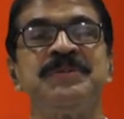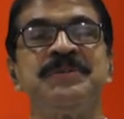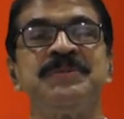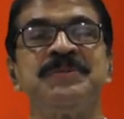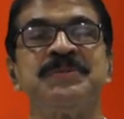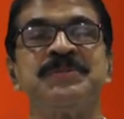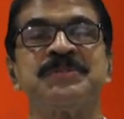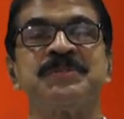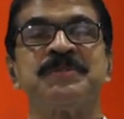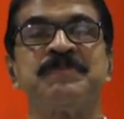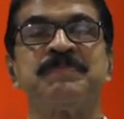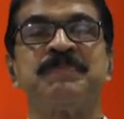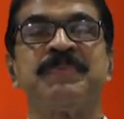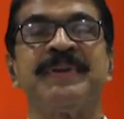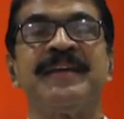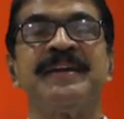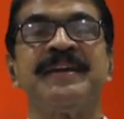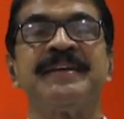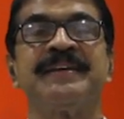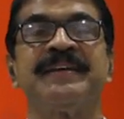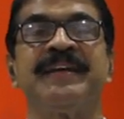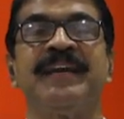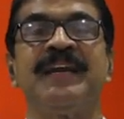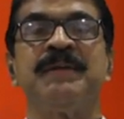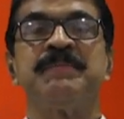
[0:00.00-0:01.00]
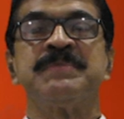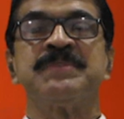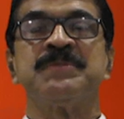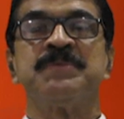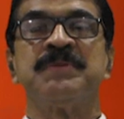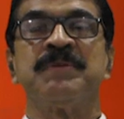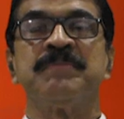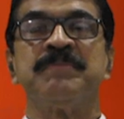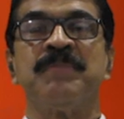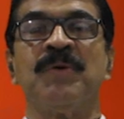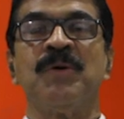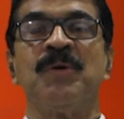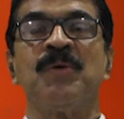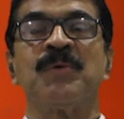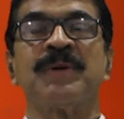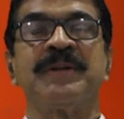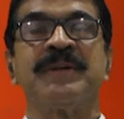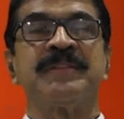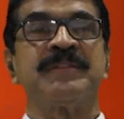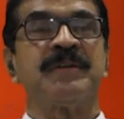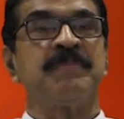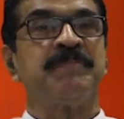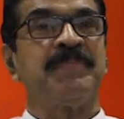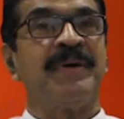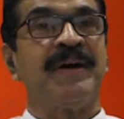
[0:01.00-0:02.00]
Did you used to play games
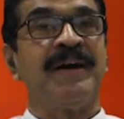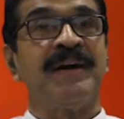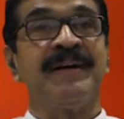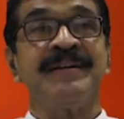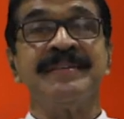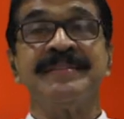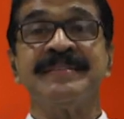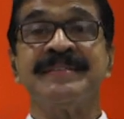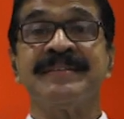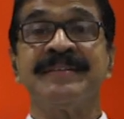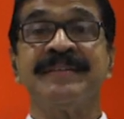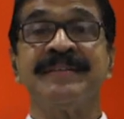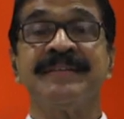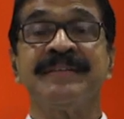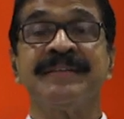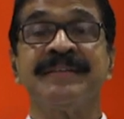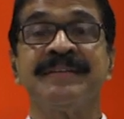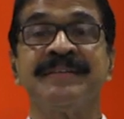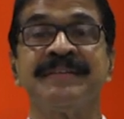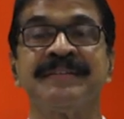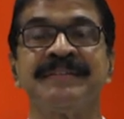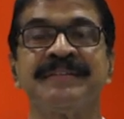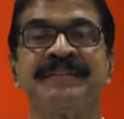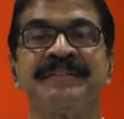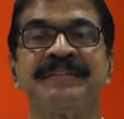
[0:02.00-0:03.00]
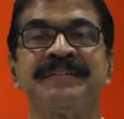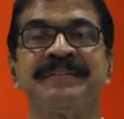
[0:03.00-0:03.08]
more in the past?